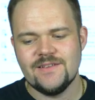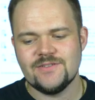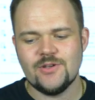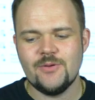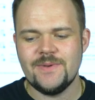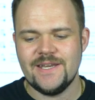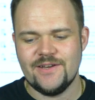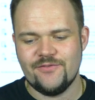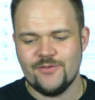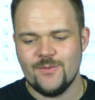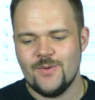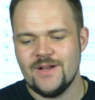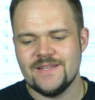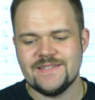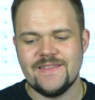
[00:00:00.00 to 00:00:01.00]
so many different
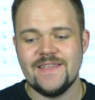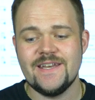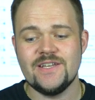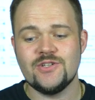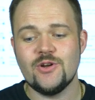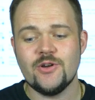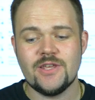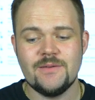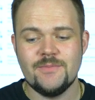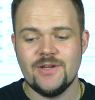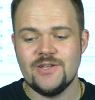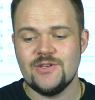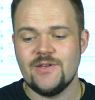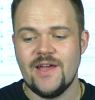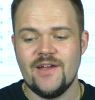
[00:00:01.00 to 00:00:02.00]
ones. And then in
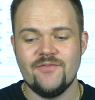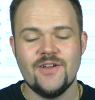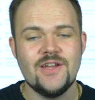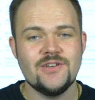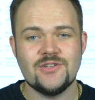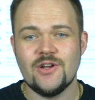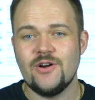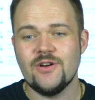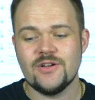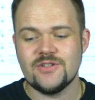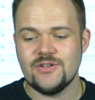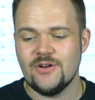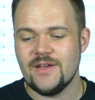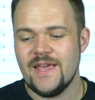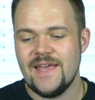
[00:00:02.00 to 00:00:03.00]
document, you have doc,
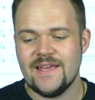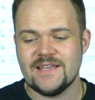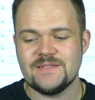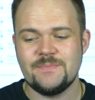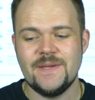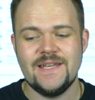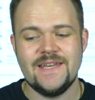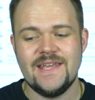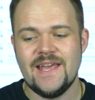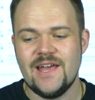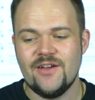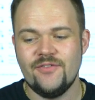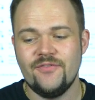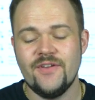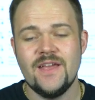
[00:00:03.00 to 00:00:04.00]
docx, PDF.
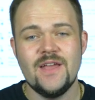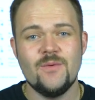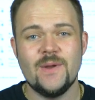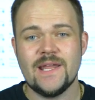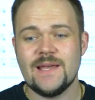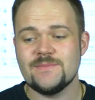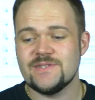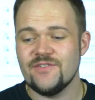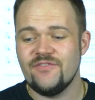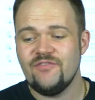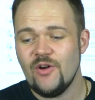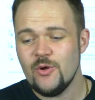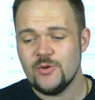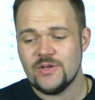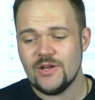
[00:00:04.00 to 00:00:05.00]
When it comes to
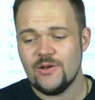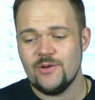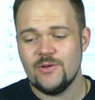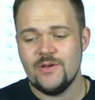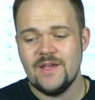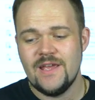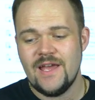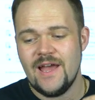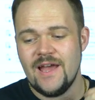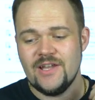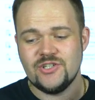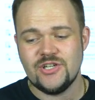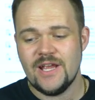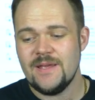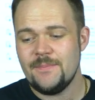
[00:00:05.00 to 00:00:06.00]
photo,
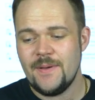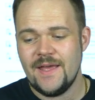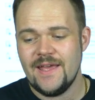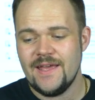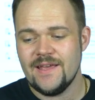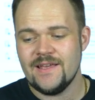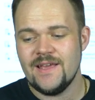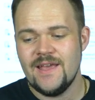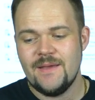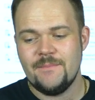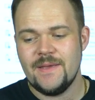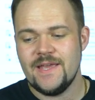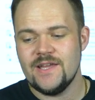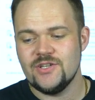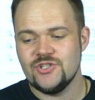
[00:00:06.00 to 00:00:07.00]
JPEG,
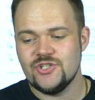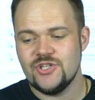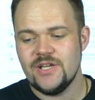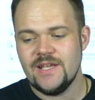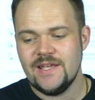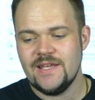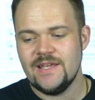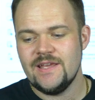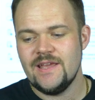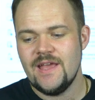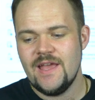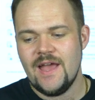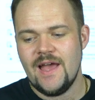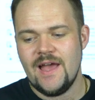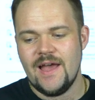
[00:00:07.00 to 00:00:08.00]
PNG,
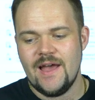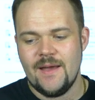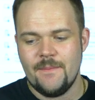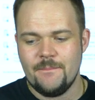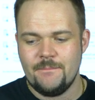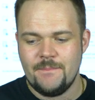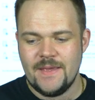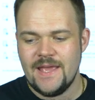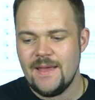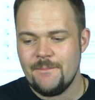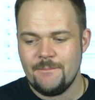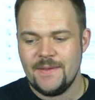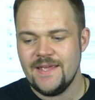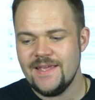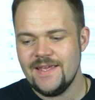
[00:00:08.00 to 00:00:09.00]

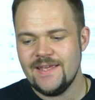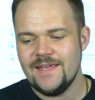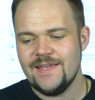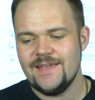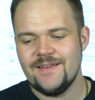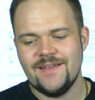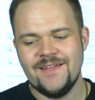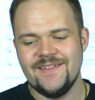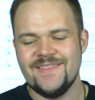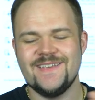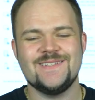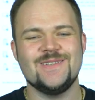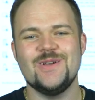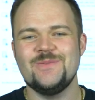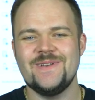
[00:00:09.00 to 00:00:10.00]
BMP,
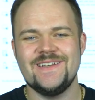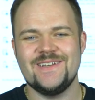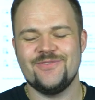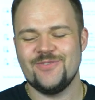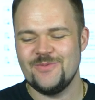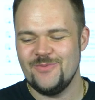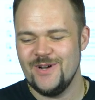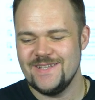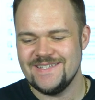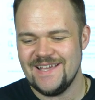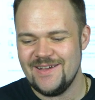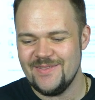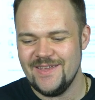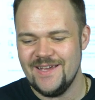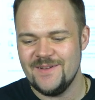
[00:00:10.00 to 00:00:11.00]
there's so many different ones
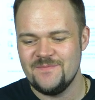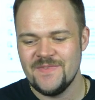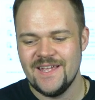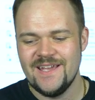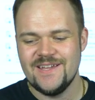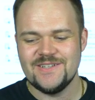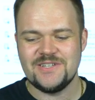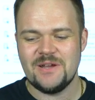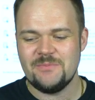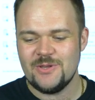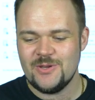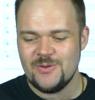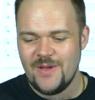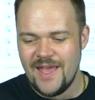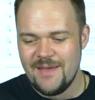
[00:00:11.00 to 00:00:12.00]
out there.
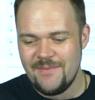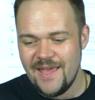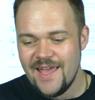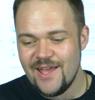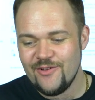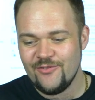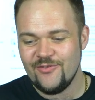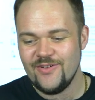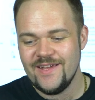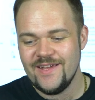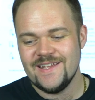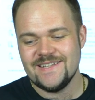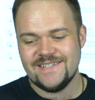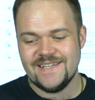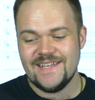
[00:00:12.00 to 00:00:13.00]
WMF,
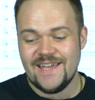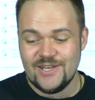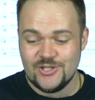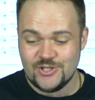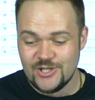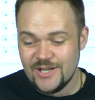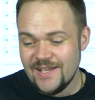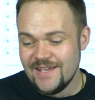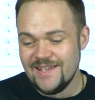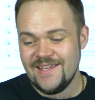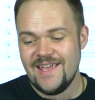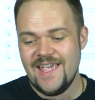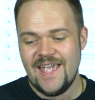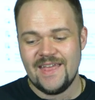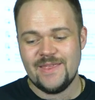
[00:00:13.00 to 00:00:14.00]

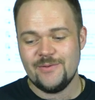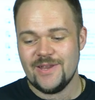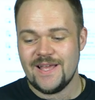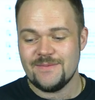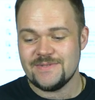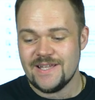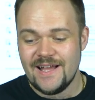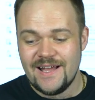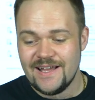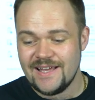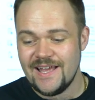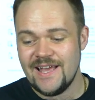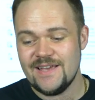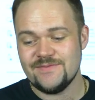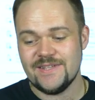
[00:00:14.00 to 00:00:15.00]
DNG, and then when it comes to
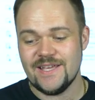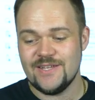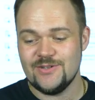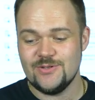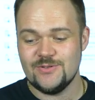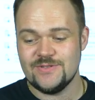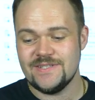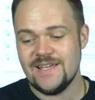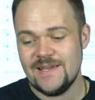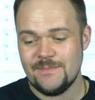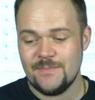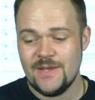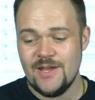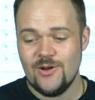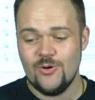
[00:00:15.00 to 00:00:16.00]
archives, they can do
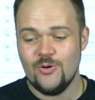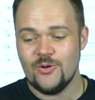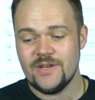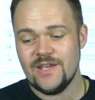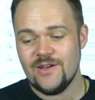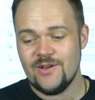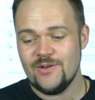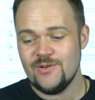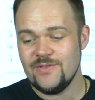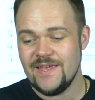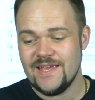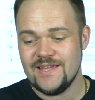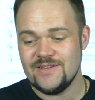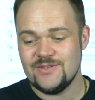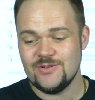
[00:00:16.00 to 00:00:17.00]
zip, audio,
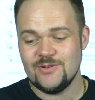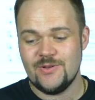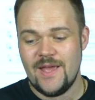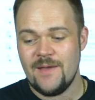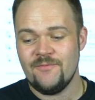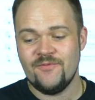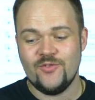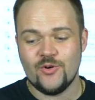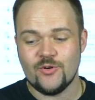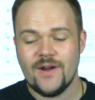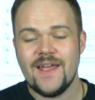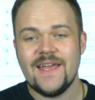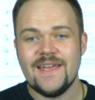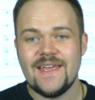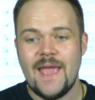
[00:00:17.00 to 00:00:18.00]
they can do
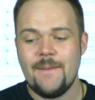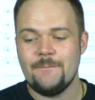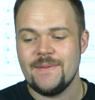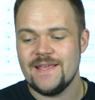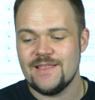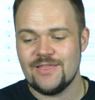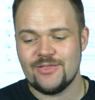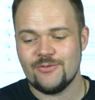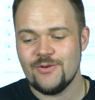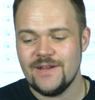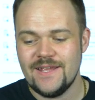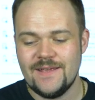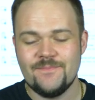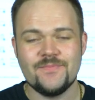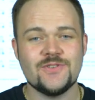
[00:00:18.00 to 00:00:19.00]
M4A,
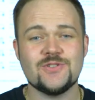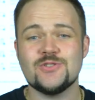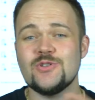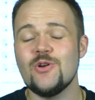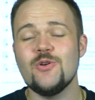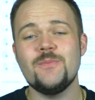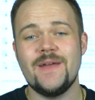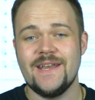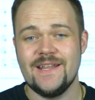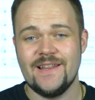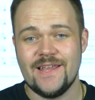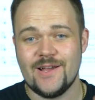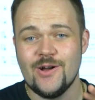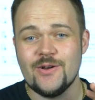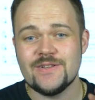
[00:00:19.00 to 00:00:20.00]
MP3, so many.
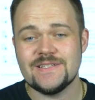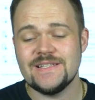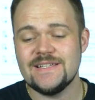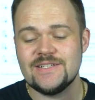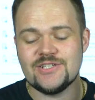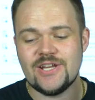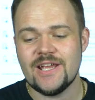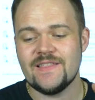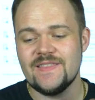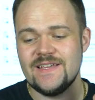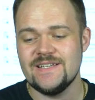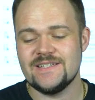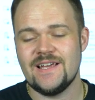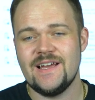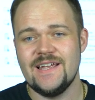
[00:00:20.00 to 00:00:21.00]
Like honestly, check the
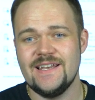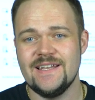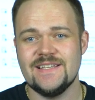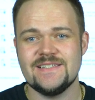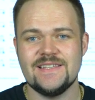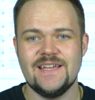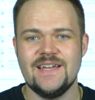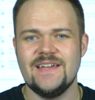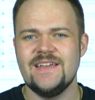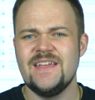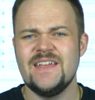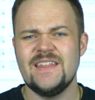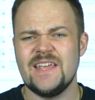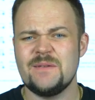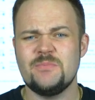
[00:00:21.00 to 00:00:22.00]
entire list there.
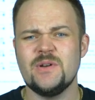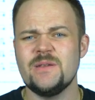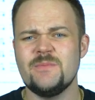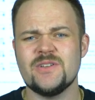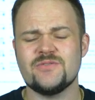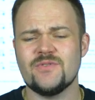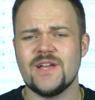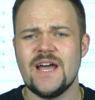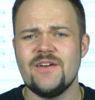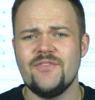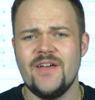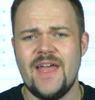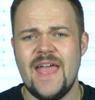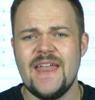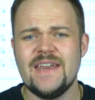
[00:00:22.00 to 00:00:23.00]
They can pretty much
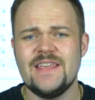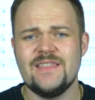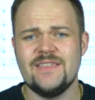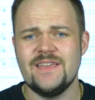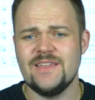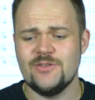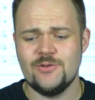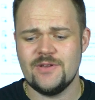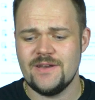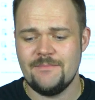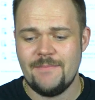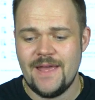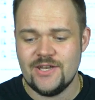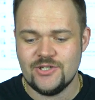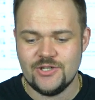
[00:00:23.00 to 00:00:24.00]
recover anything you can
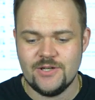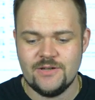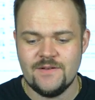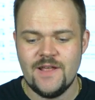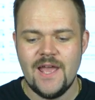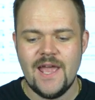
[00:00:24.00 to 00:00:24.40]
imagine.